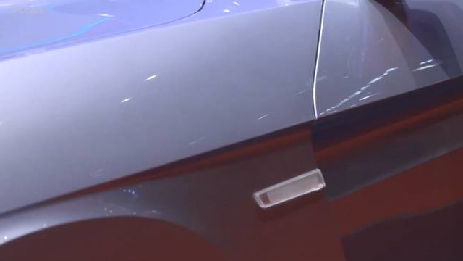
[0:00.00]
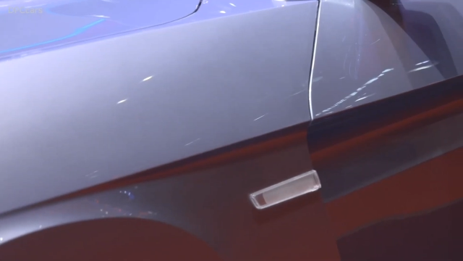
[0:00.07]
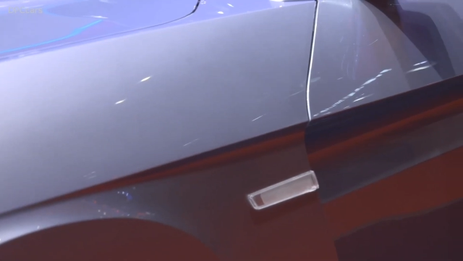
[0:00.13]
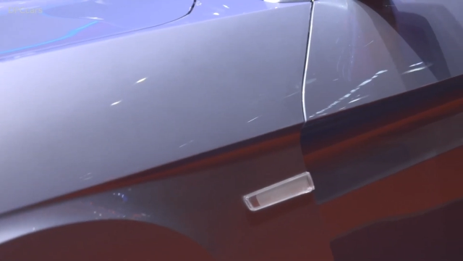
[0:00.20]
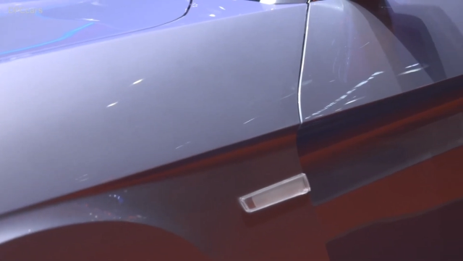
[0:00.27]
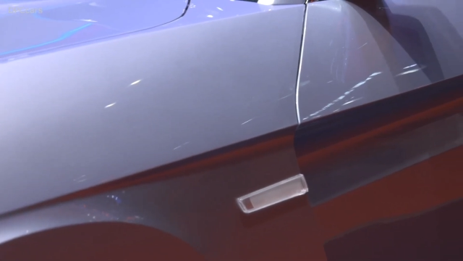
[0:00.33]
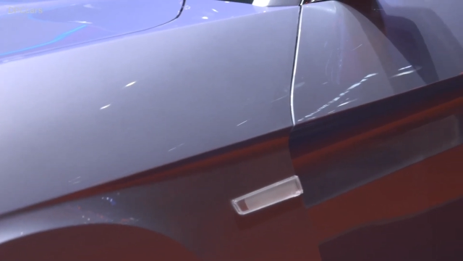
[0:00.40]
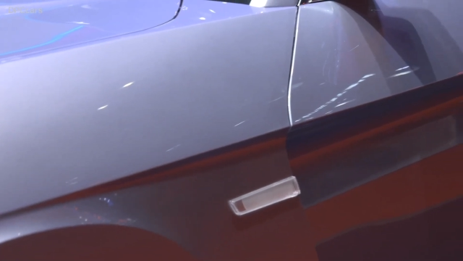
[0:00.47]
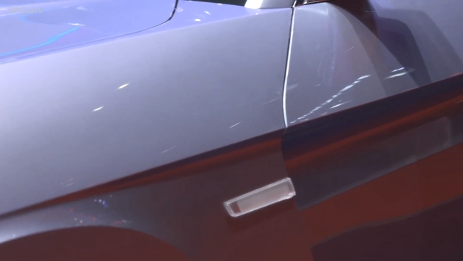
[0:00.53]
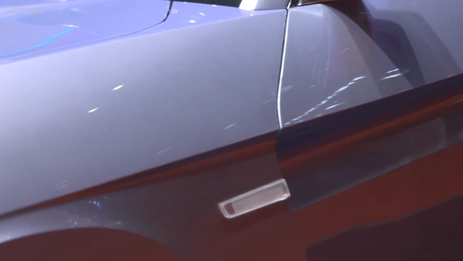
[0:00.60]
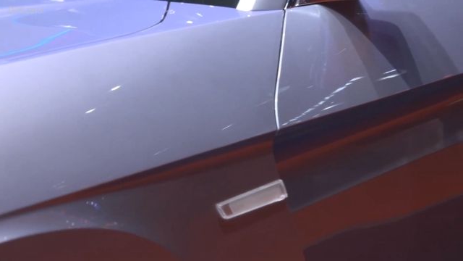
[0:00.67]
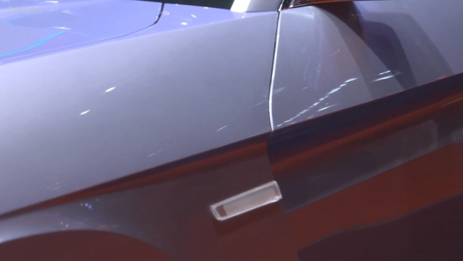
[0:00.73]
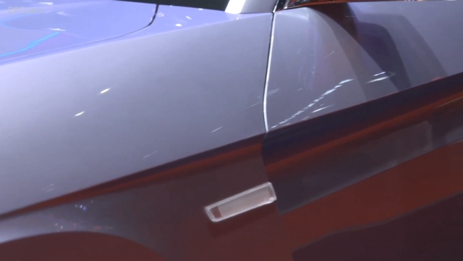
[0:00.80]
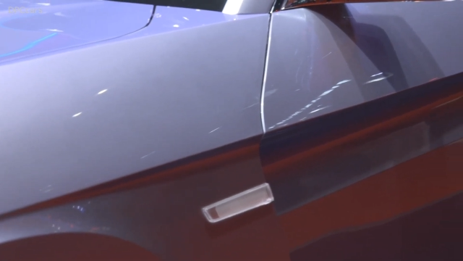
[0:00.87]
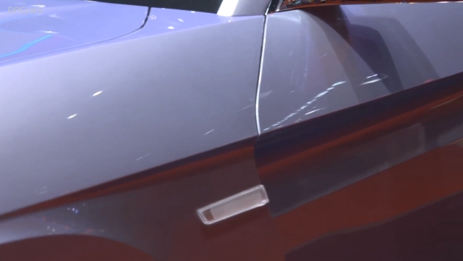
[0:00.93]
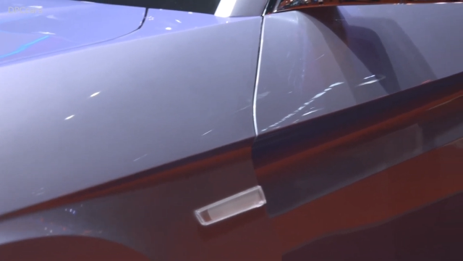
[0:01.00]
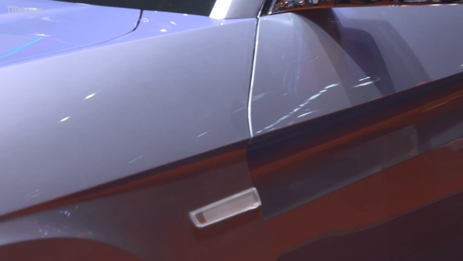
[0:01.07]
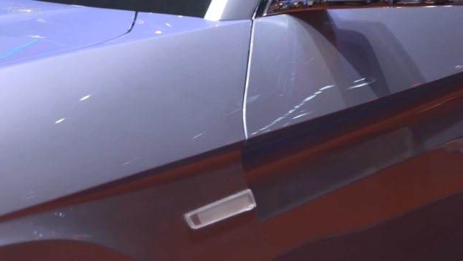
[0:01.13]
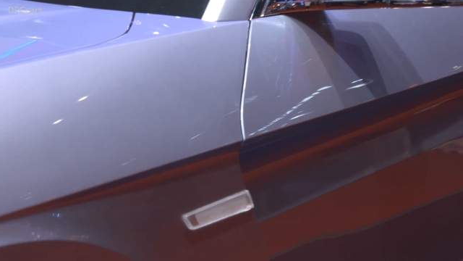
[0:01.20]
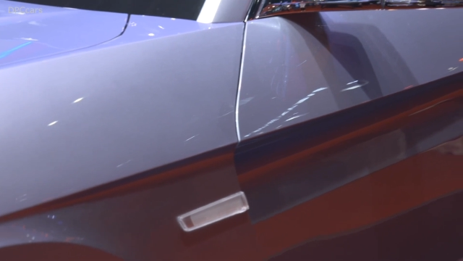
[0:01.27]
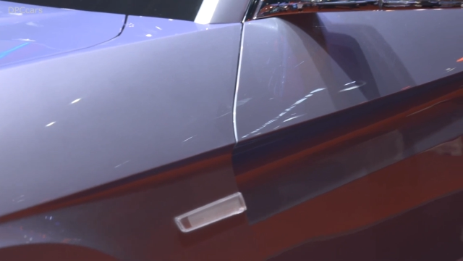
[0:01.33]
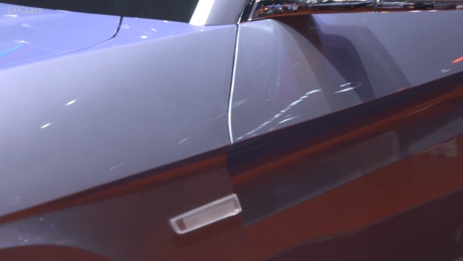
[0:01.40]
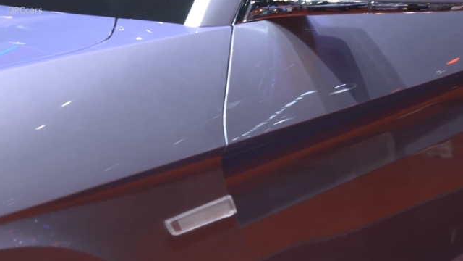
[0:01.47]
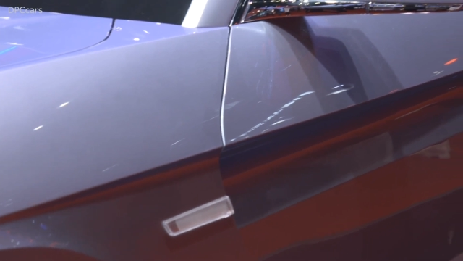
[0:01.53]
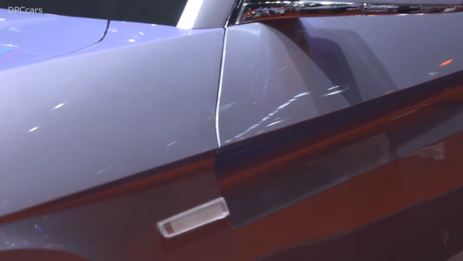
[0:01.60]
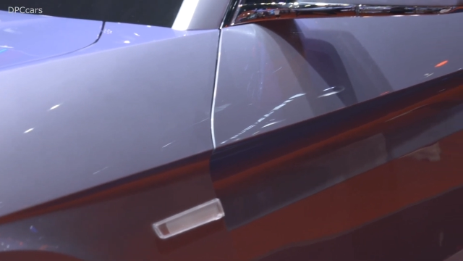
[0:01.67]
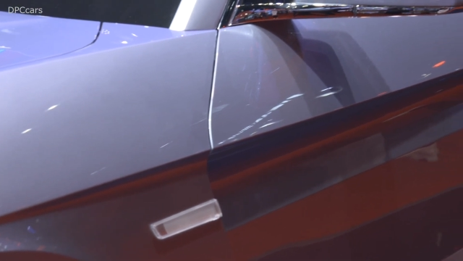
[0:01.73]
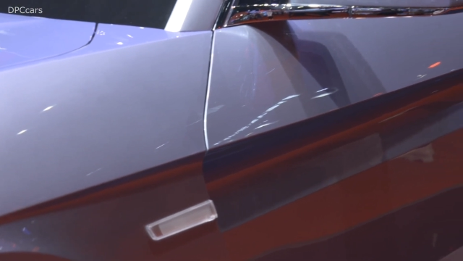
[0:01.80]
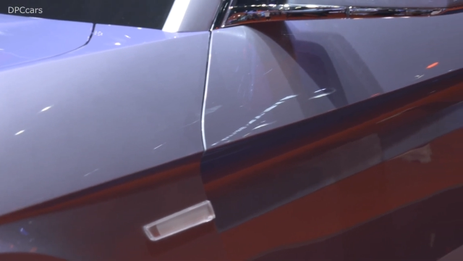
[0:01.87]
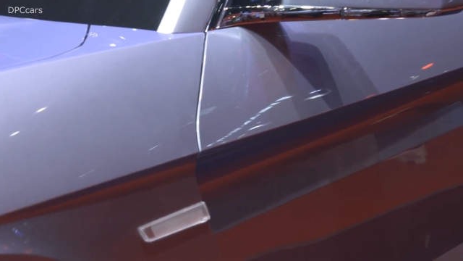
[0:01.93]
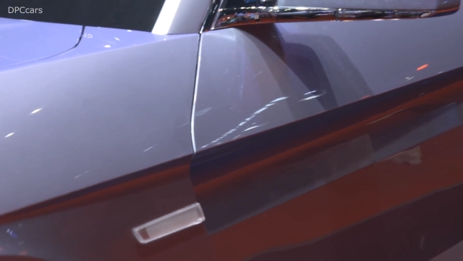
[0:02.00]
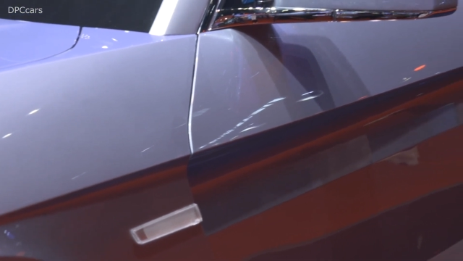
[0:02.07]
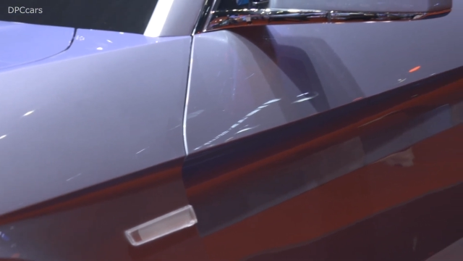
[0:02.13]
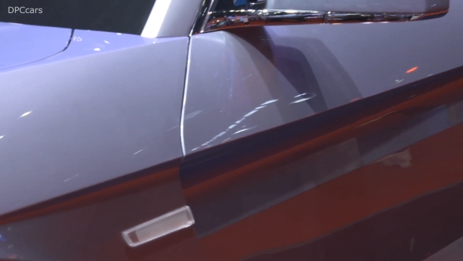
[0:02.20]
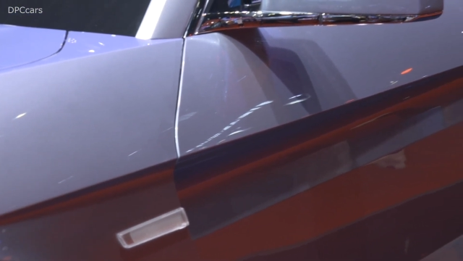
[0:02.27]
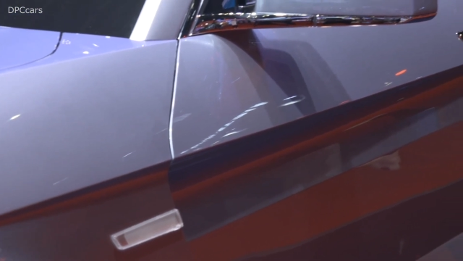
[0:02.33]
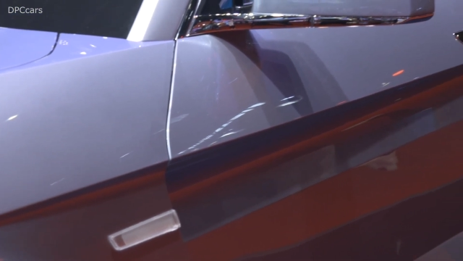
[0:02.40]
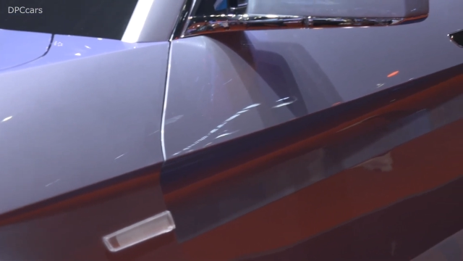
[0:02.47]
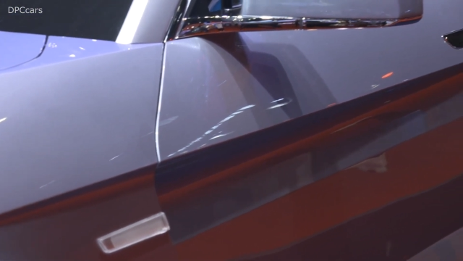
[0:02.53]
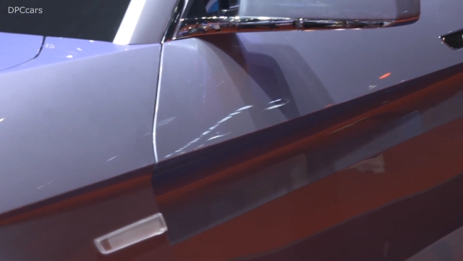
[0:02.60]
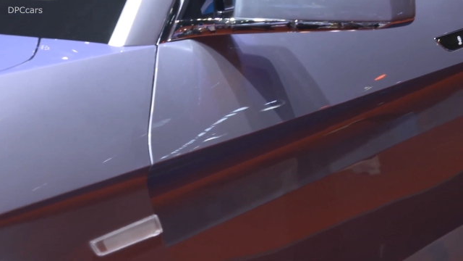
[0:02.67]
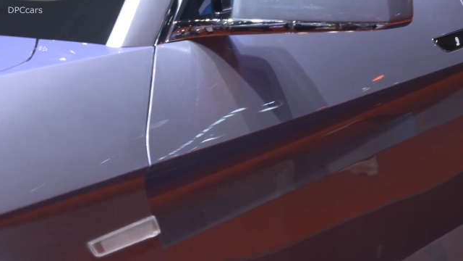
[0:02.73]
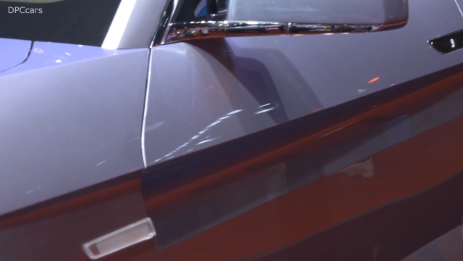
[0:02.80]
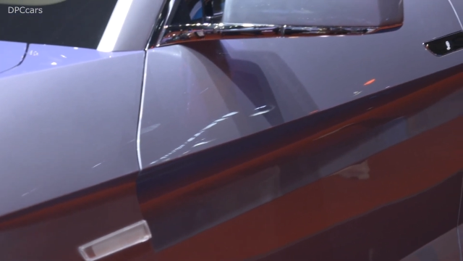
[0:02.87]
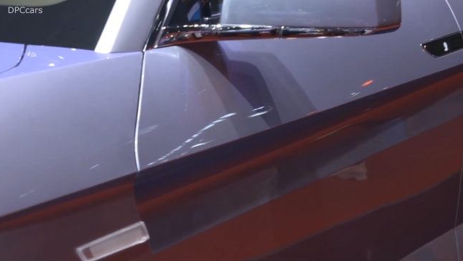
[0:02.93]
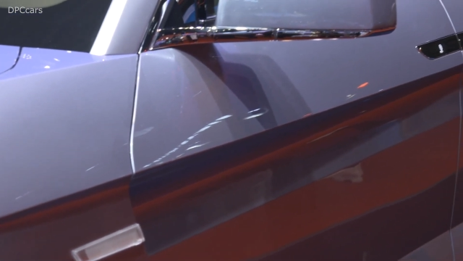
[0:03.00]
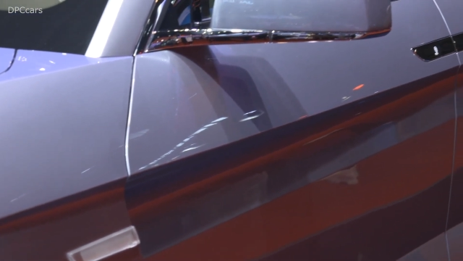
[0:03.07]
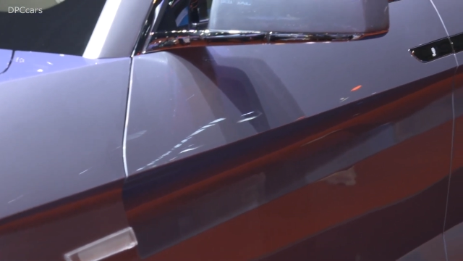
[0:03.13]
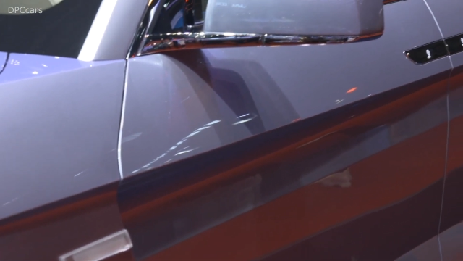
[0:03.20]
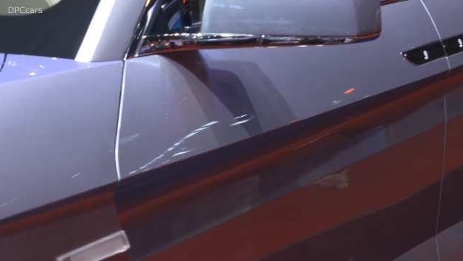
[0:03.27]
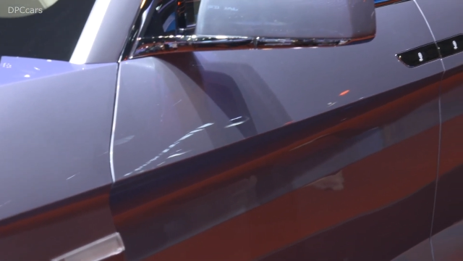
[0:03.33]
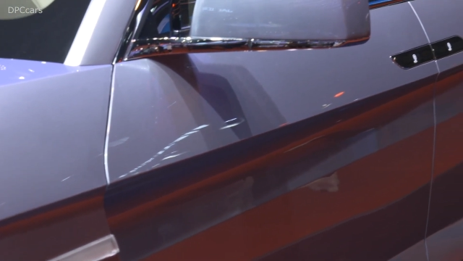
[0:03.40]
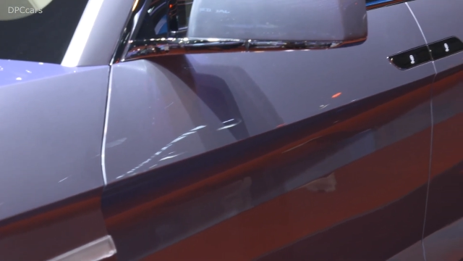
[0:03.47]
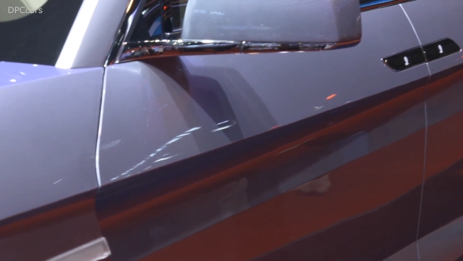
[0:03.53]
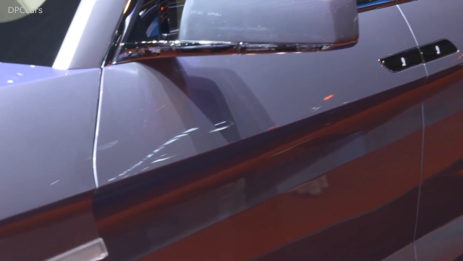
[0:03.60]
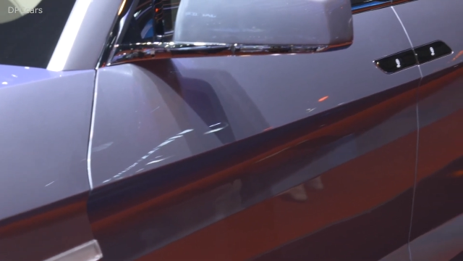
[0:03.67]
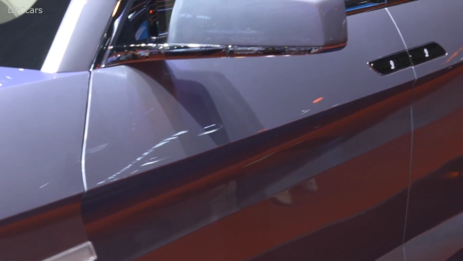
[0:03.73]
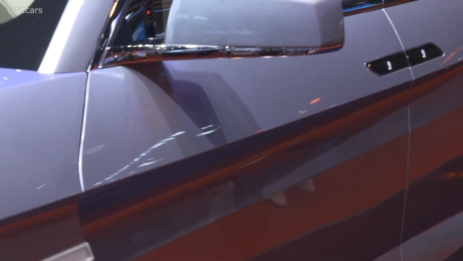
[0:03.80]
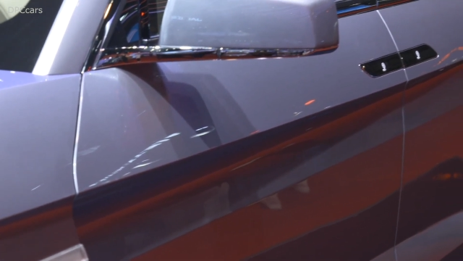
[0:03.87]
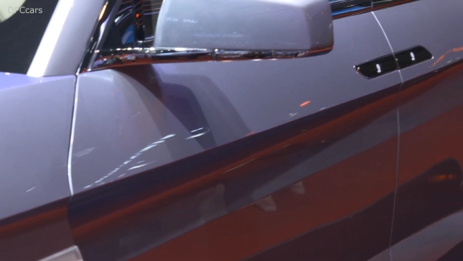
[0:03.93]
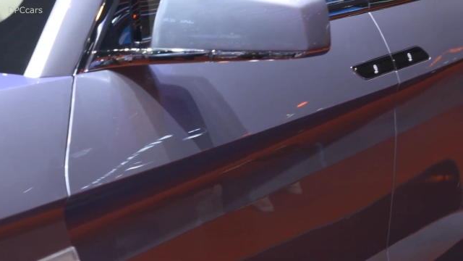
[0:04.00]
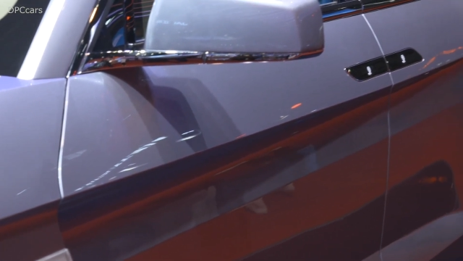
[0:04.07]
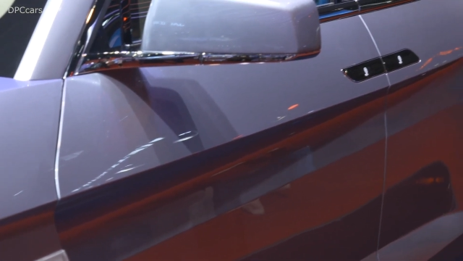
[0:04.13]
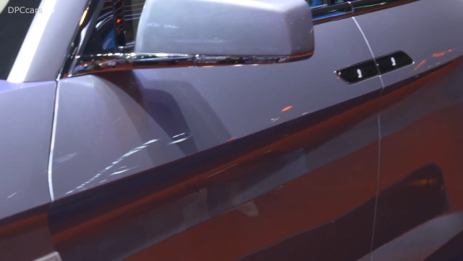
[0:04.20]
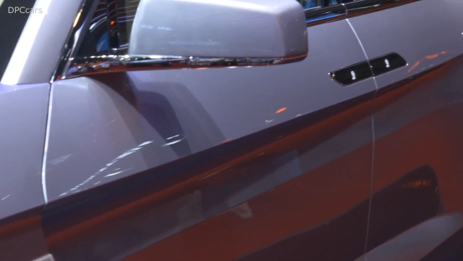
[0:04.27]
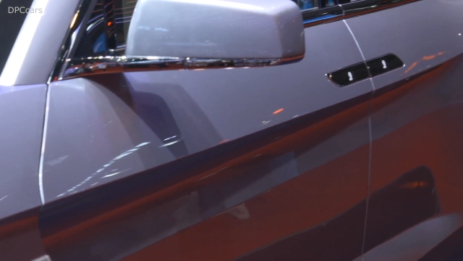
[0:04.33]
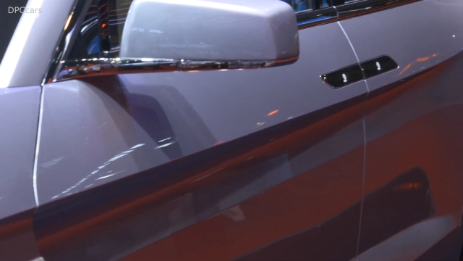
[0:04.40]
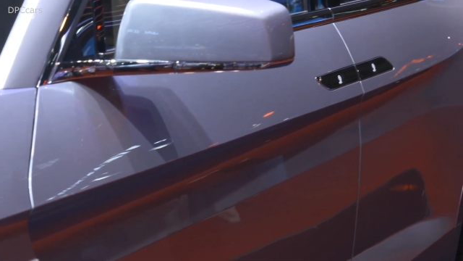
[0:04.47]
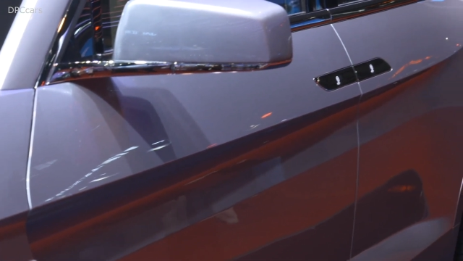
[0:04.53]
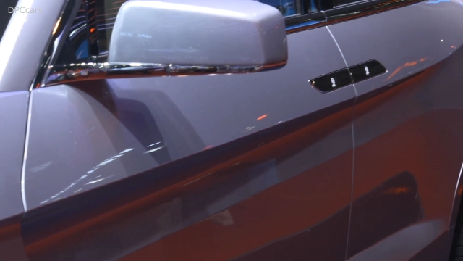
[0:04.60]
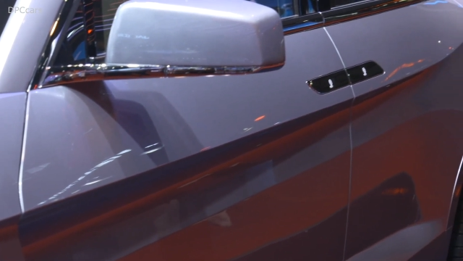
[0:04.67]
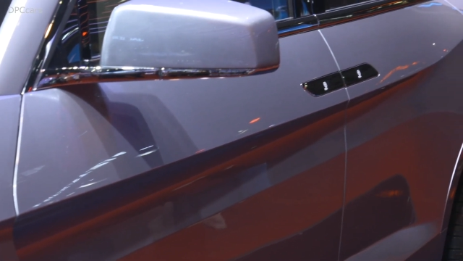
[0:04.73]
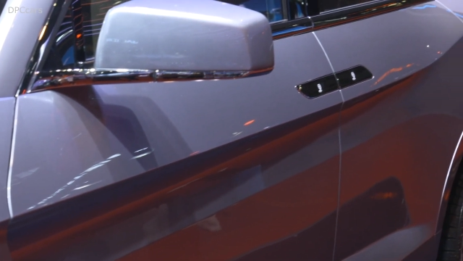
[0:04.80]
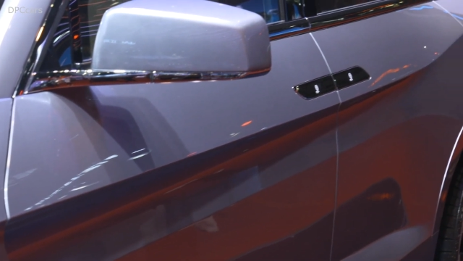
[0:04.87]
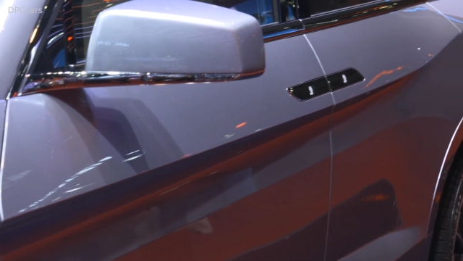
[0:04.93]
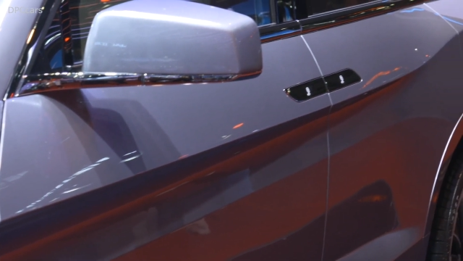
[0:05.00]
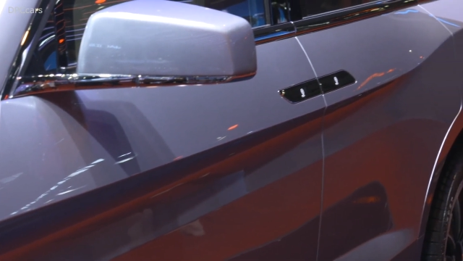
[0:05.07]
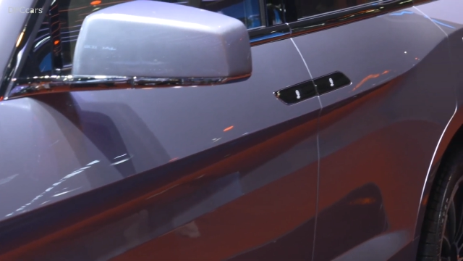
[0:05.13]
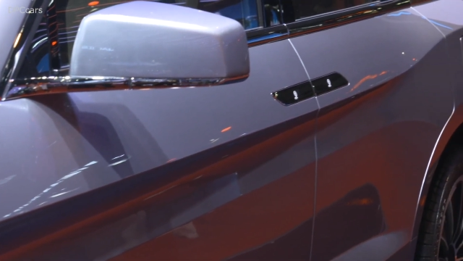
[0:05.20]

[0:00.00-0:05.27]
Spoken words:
Nobody's mouth can be seen.